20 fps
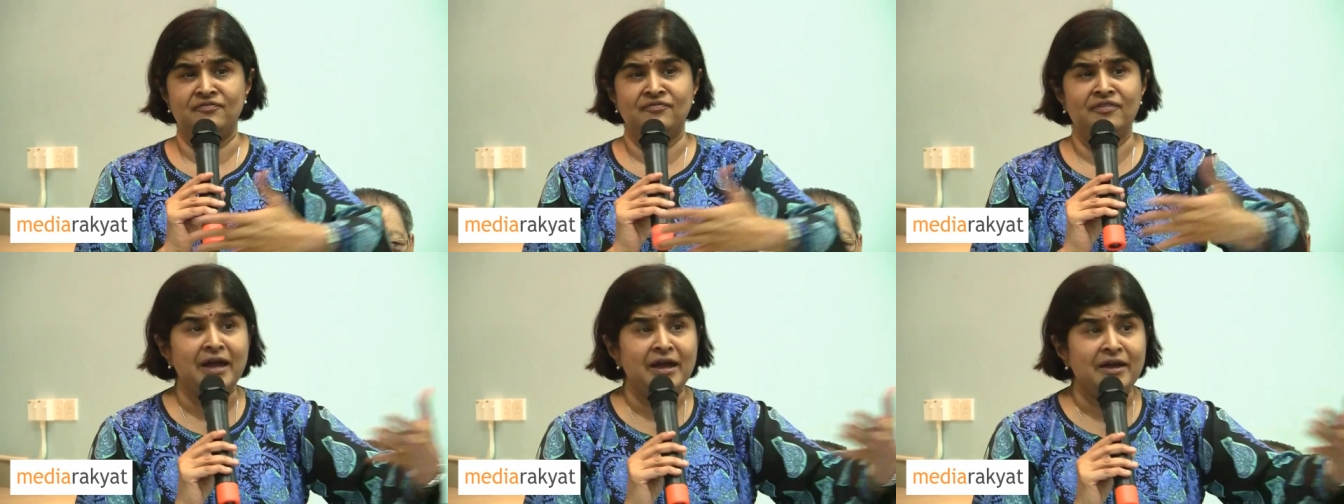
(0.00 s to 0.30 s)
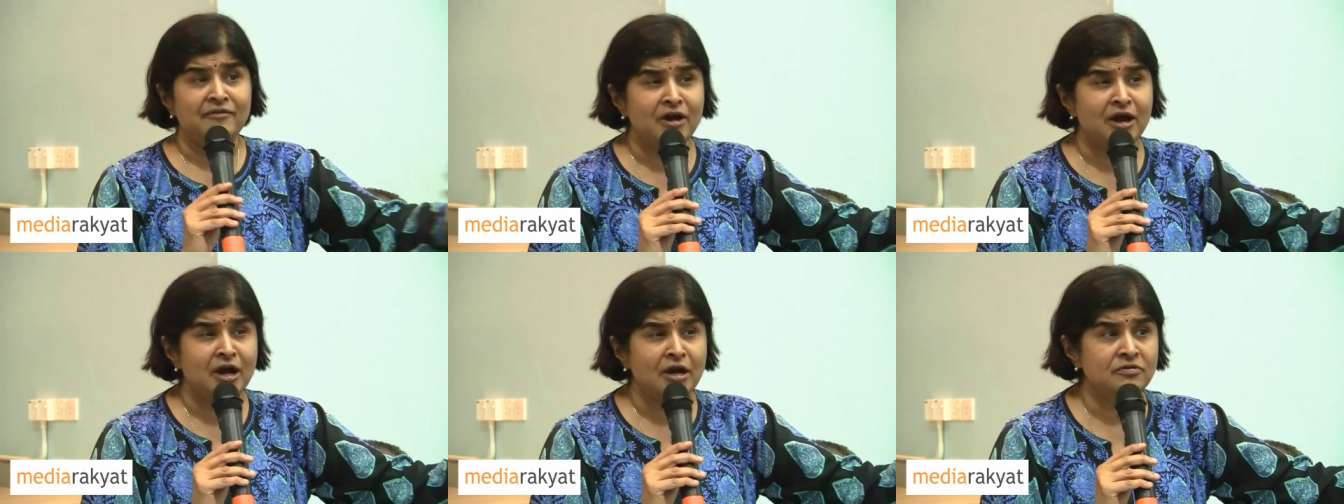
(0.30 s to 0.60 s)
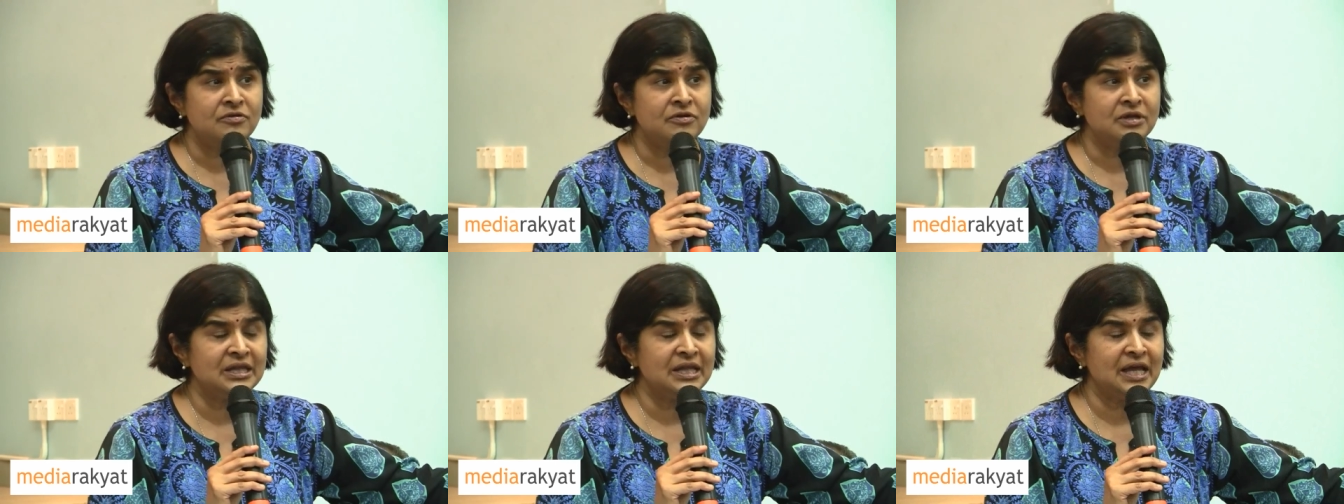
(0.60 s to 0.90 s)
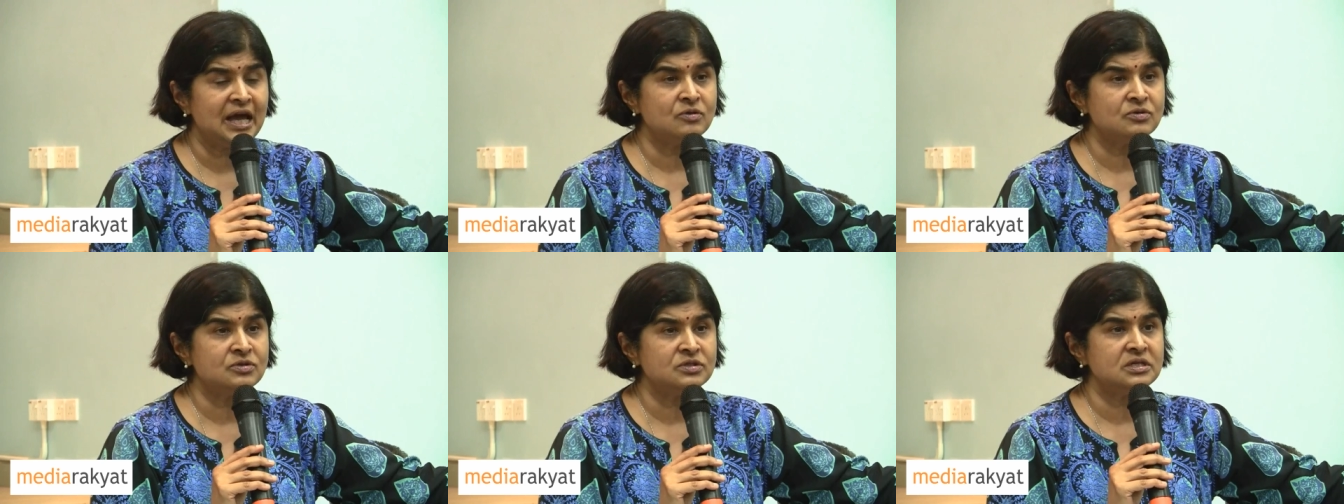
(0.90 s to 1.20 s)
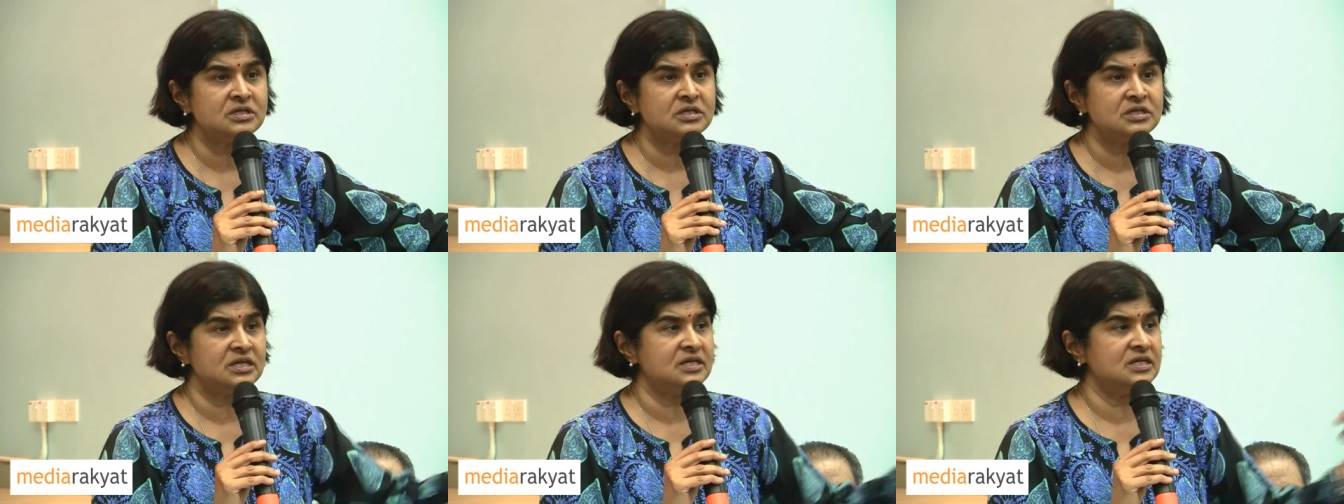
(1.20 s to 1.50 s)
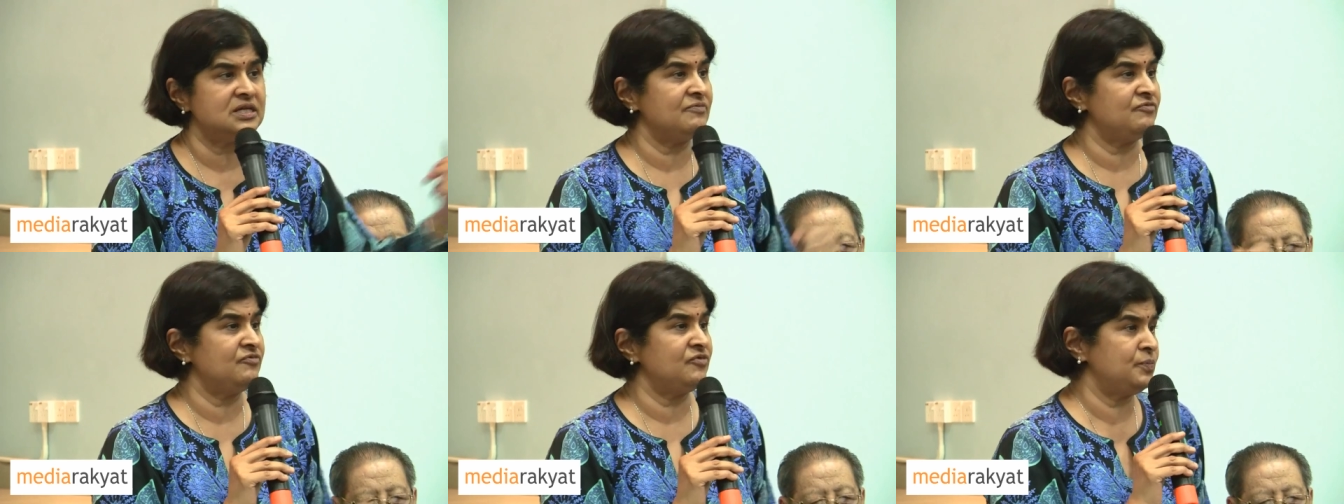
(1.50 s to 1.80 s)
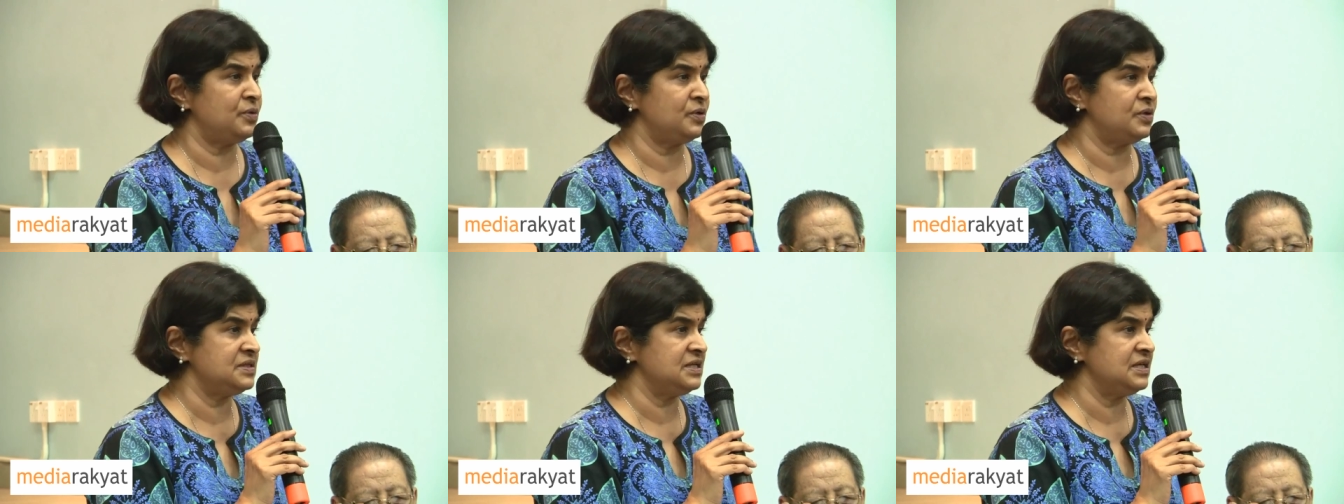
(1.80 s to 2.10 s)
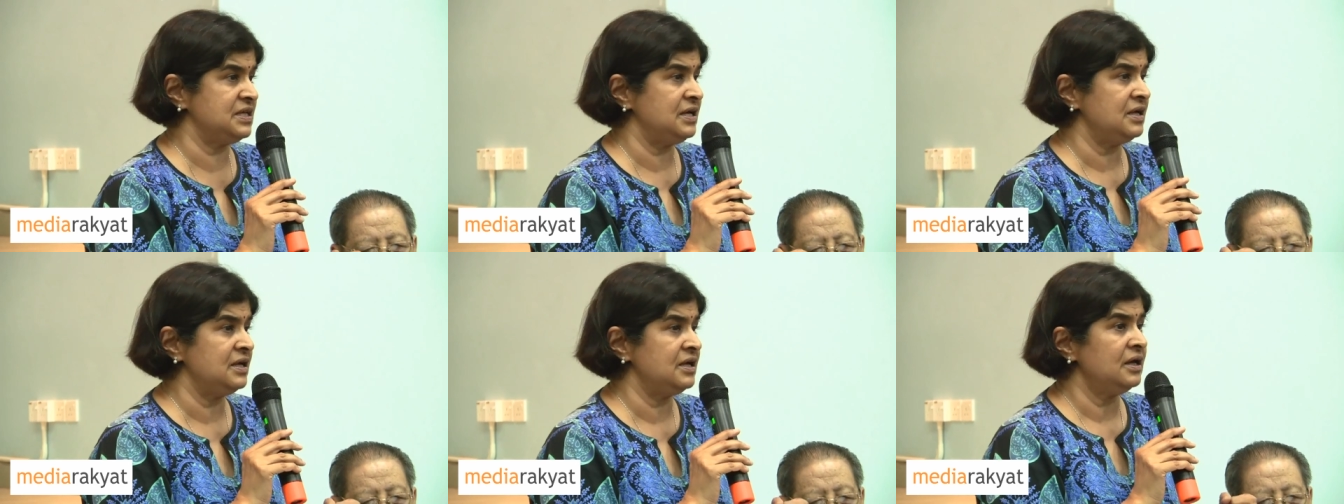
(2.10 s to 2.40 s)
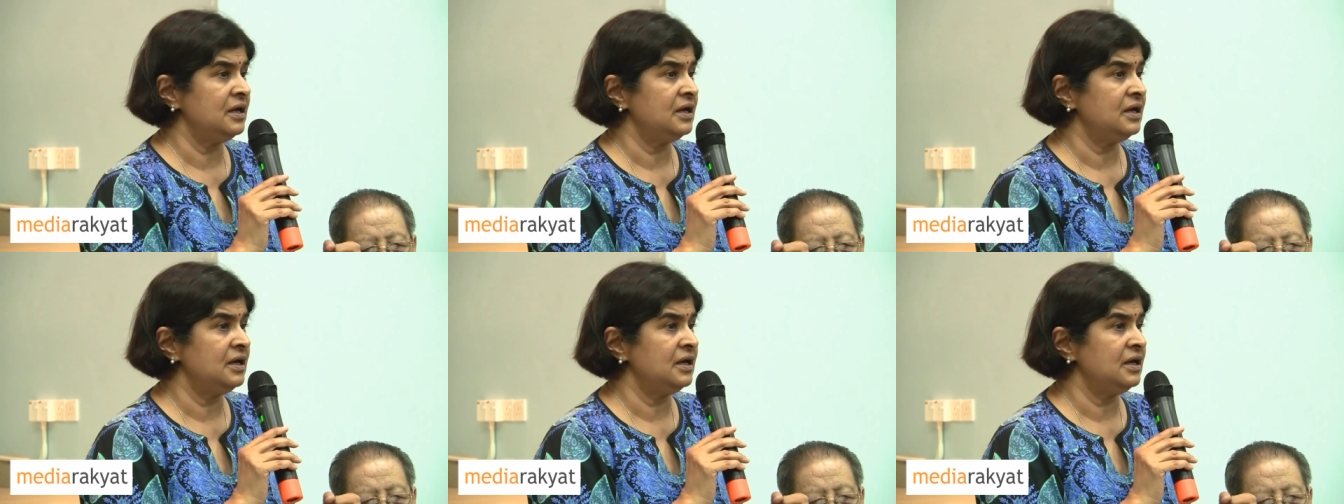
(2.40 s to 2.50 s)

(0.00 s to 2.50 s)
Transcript: 500,000 turned up for Bersih.